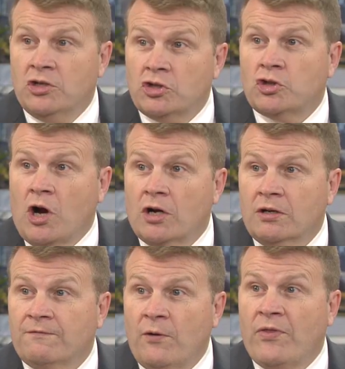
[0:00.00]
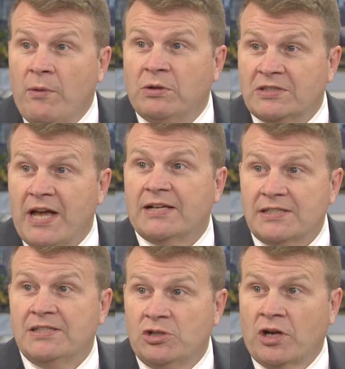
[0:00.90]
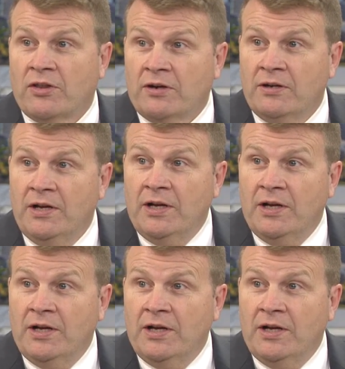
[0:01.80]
to talk on a phone. They will text each other,